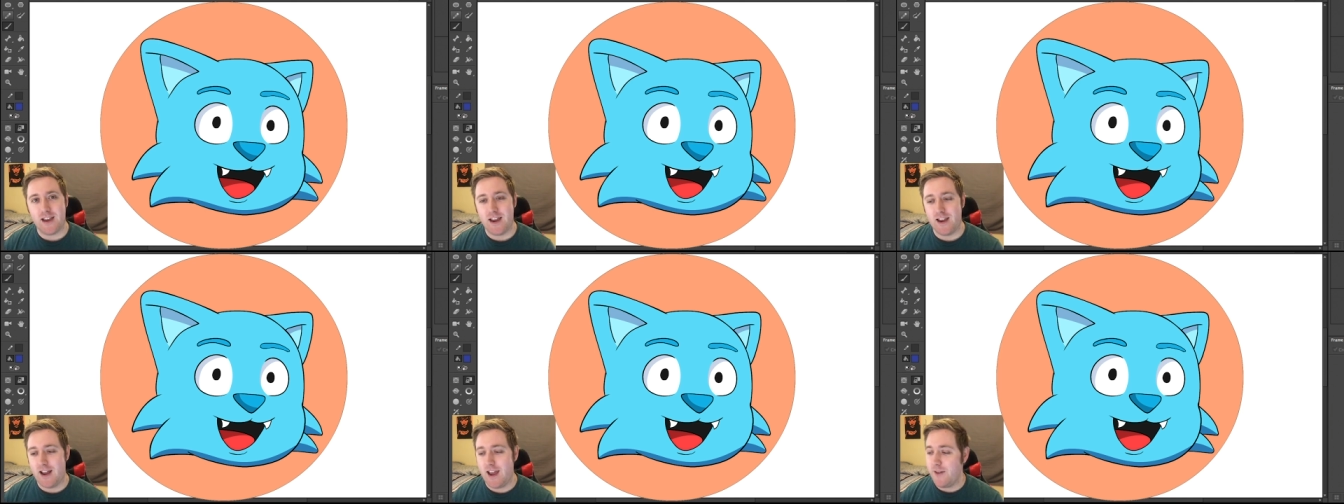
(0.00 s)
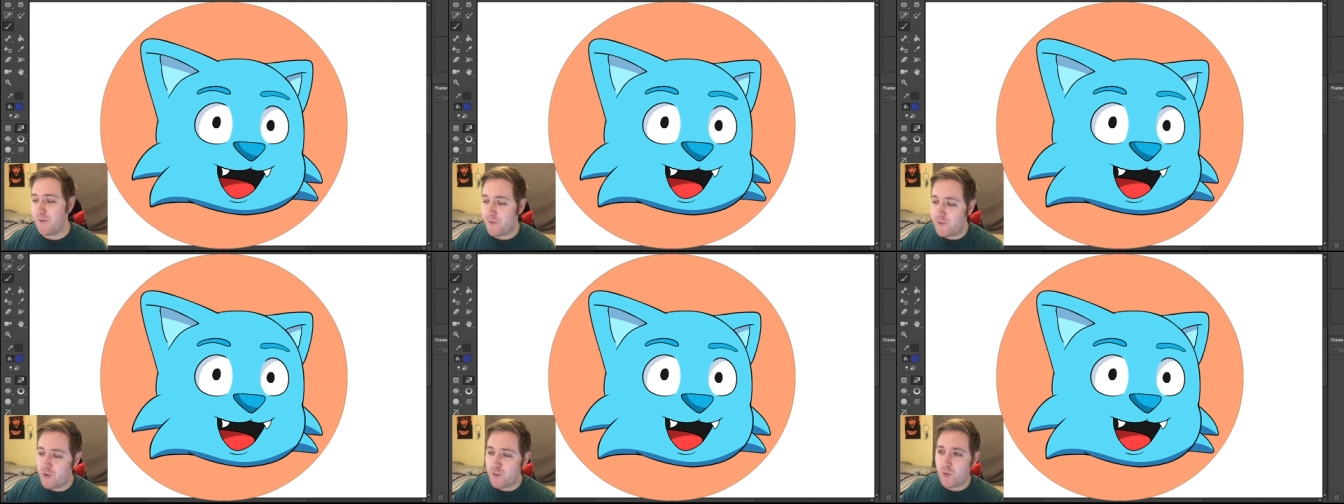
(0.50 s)
and I have a
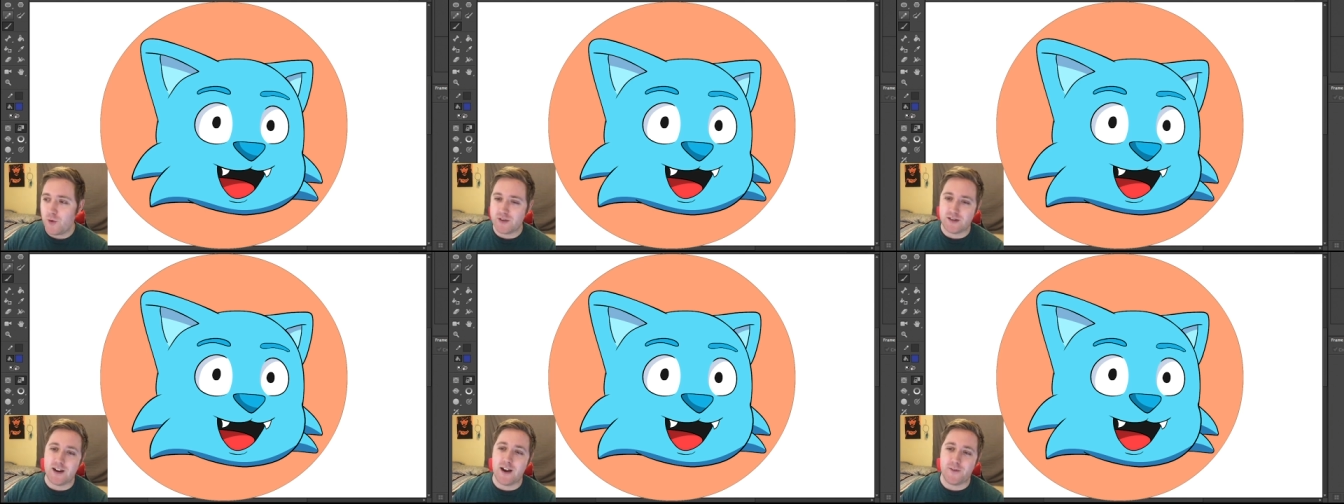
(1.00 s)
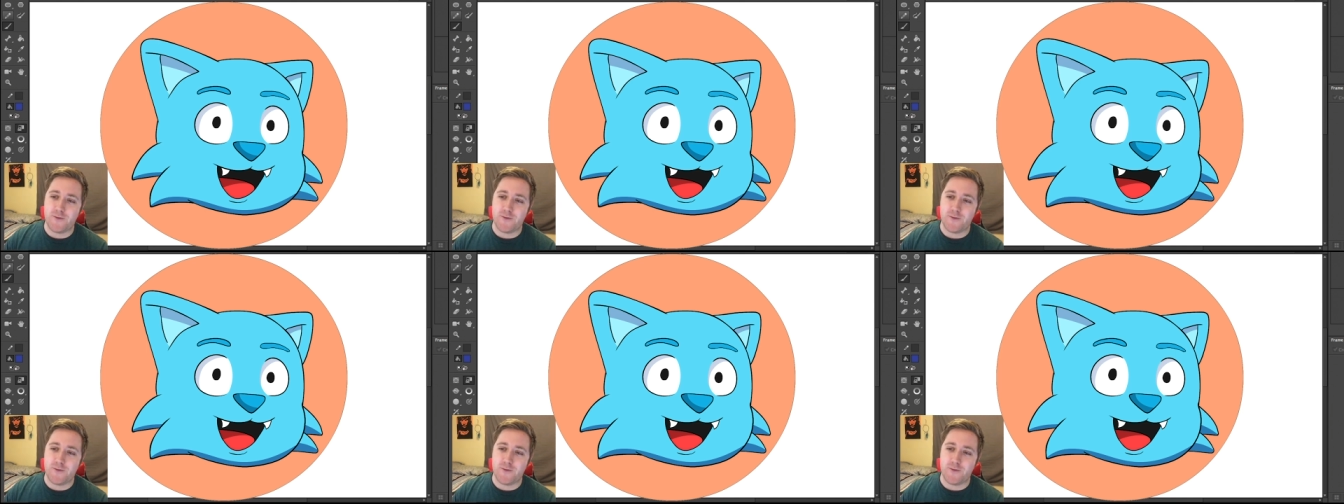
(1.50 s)
few more stock